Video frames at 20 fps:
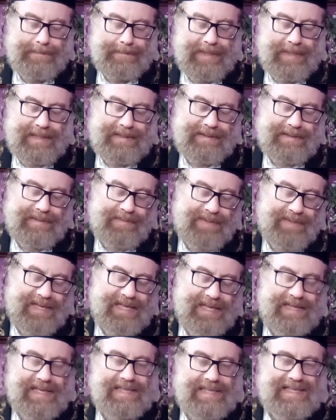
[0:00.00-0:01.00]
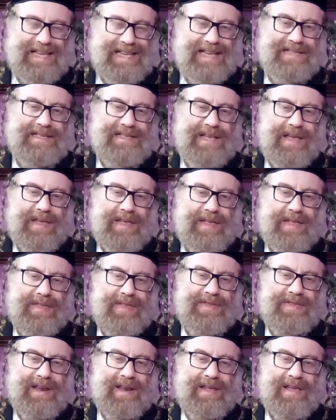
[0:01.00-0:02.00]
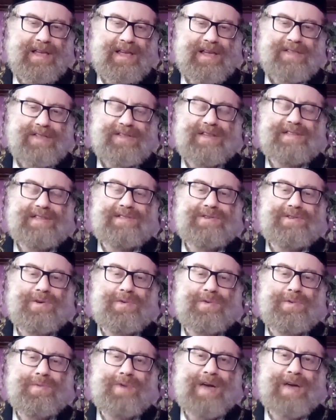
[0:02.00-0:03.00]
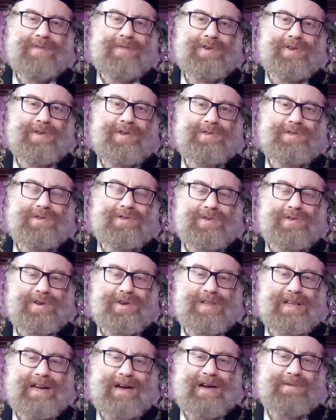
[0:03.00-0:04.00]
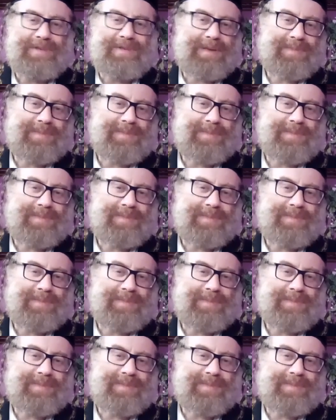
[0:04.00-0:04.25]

but but in this case, there there is no way for you to turn around.